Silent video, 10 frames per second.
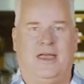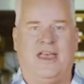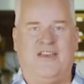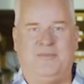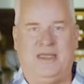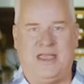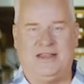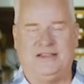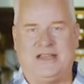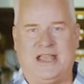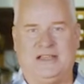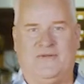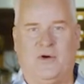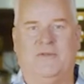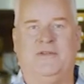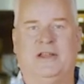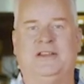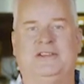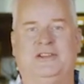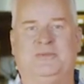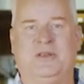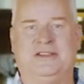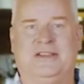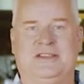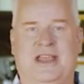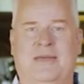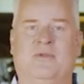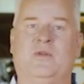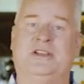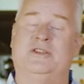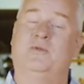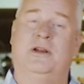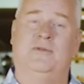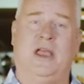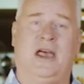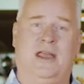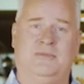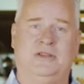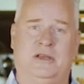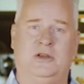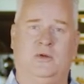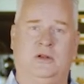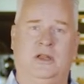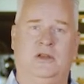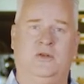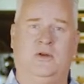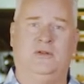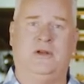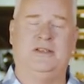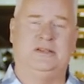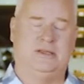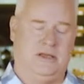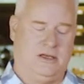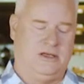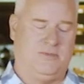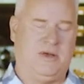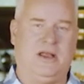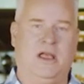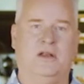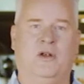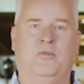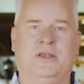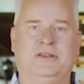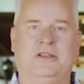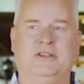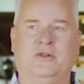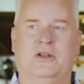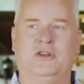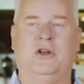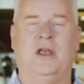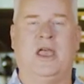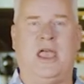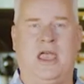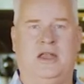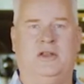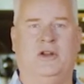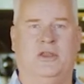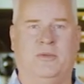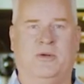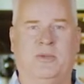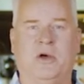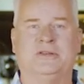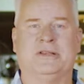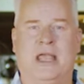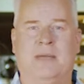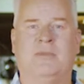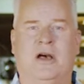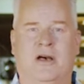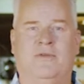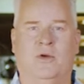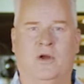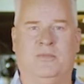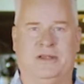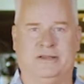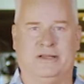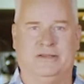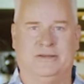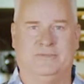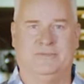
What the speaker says: FBN stands for Fictitious Business Name, which is one of the items that you will need to address depending on your business structure and the proposed name of your business.